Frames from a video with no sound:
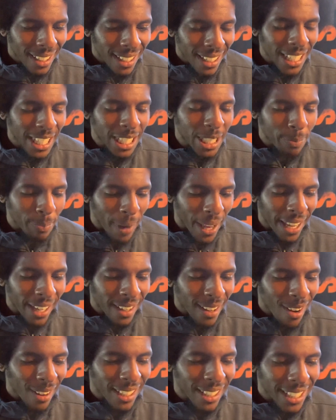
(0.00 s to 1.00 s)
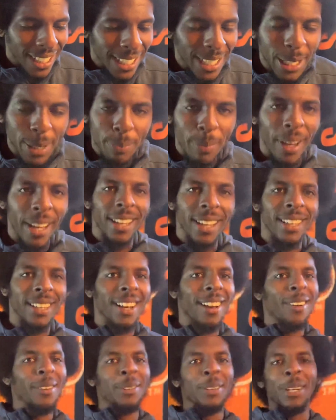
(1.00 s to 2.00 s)
East Bay, call it East Bay.
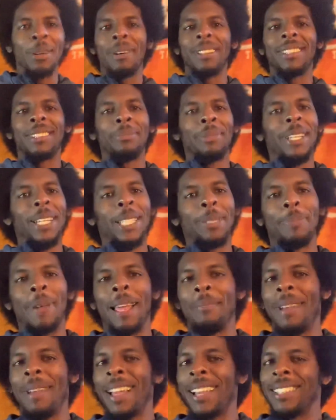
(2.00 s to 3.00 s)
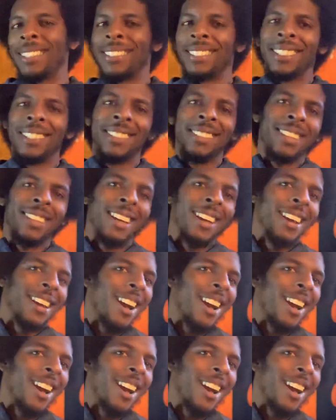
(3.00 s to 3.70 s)
Y'all don't know about them East Bay magazines.